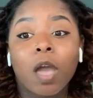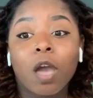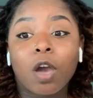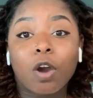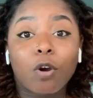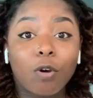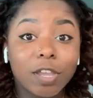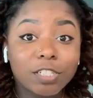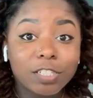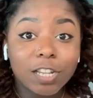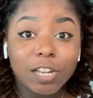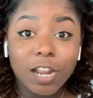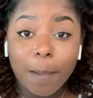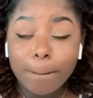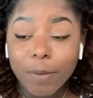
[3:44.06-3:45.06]

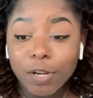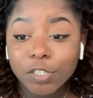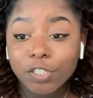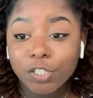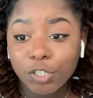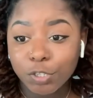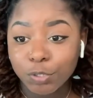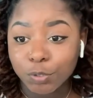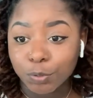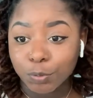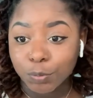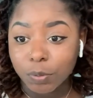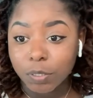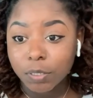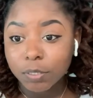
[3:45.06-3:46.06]
Question number
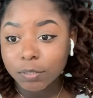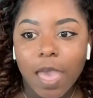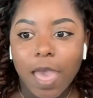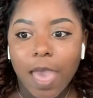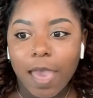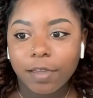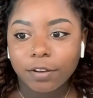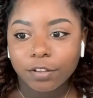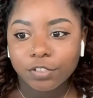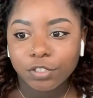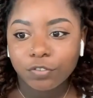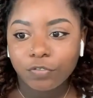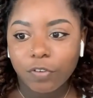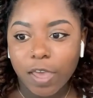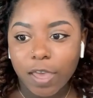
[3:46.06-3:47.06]
2. How did
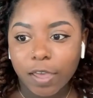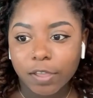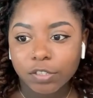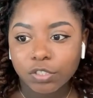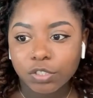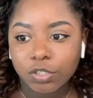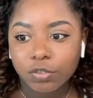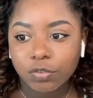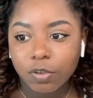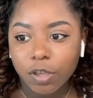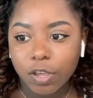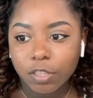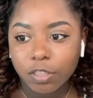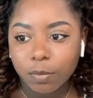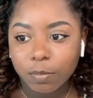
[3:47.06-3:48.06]
you find 2
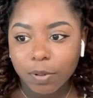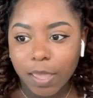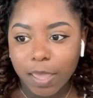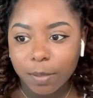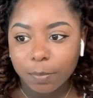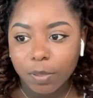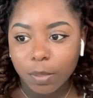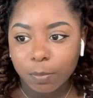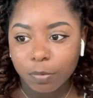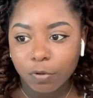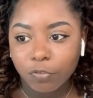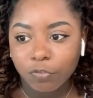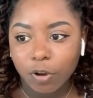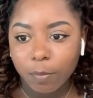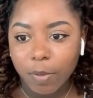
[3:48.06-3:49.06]
other Black
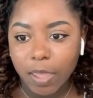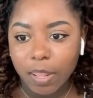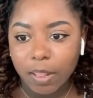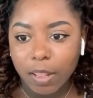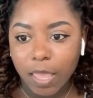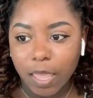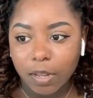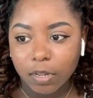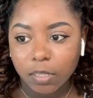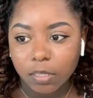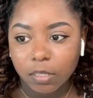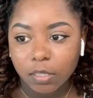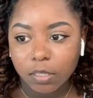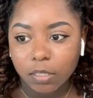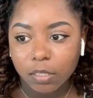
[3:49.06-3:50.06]
people from
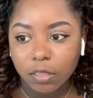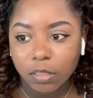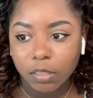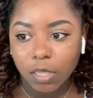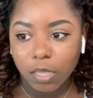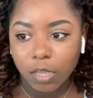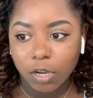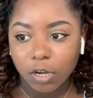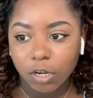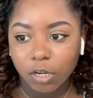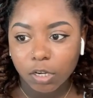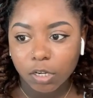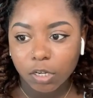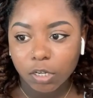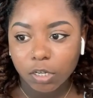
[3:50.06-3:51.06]
Atlanta
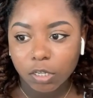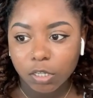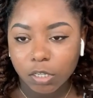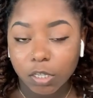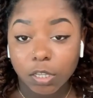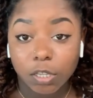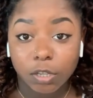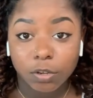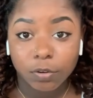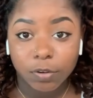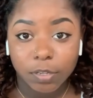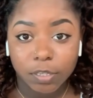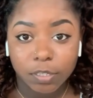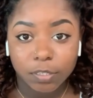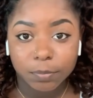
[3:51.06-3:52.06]
there in
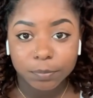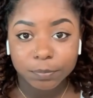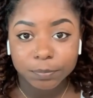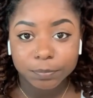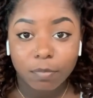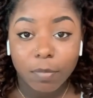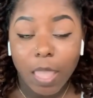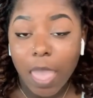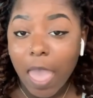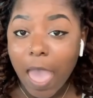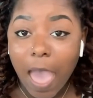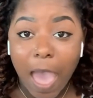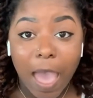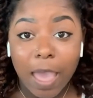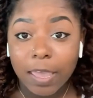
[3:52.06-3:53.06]
Korea?
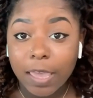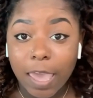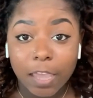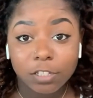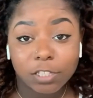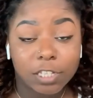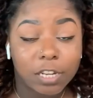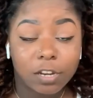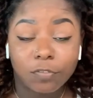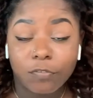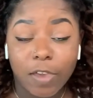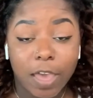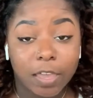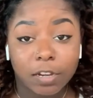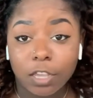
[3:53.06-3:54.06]
I actually didn't
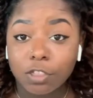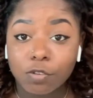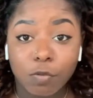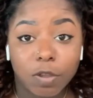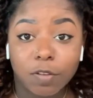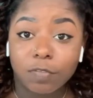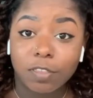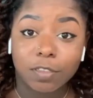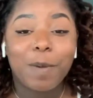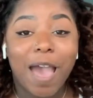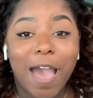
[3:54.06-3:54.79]
find either one of them.